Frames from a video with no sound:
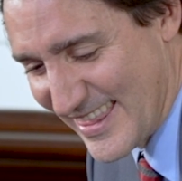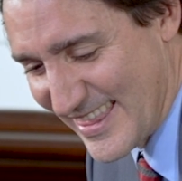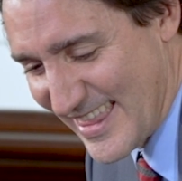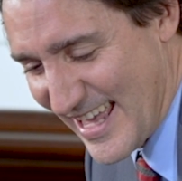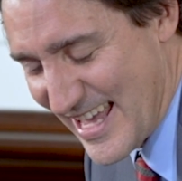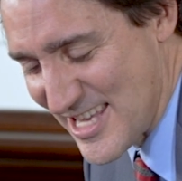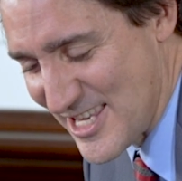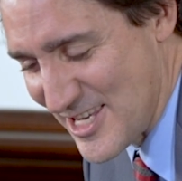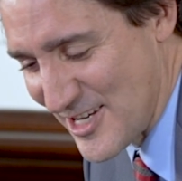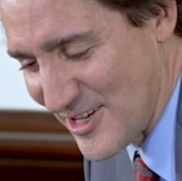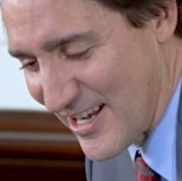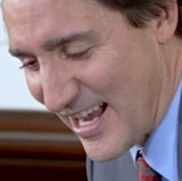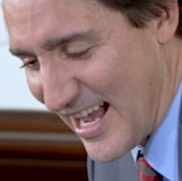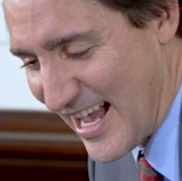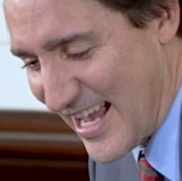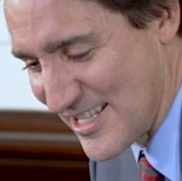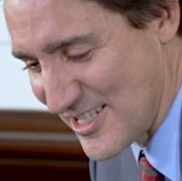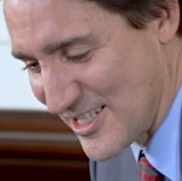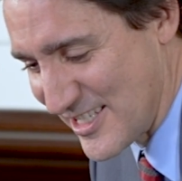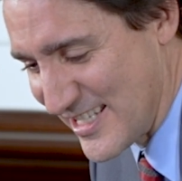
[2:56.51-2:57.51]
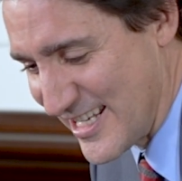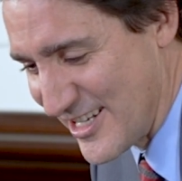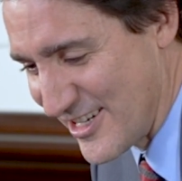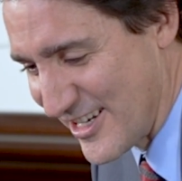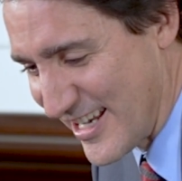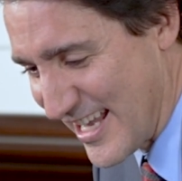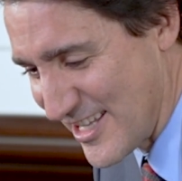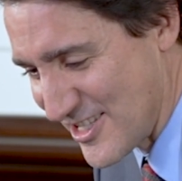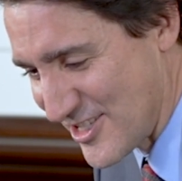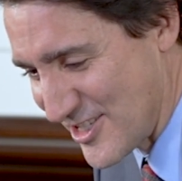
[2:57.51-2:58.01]
Thank you, guys. See you
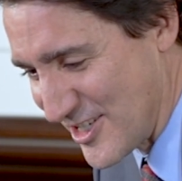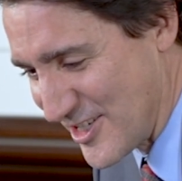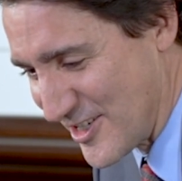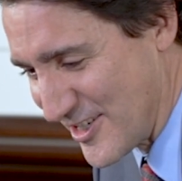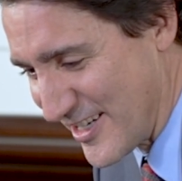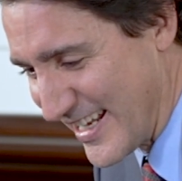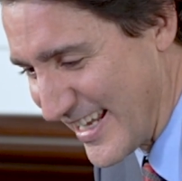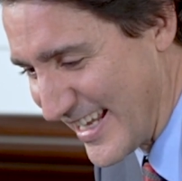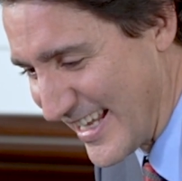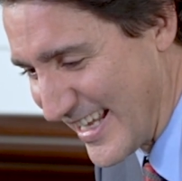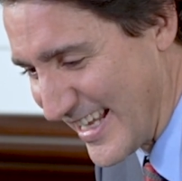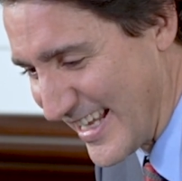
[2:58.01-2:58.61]
again soon.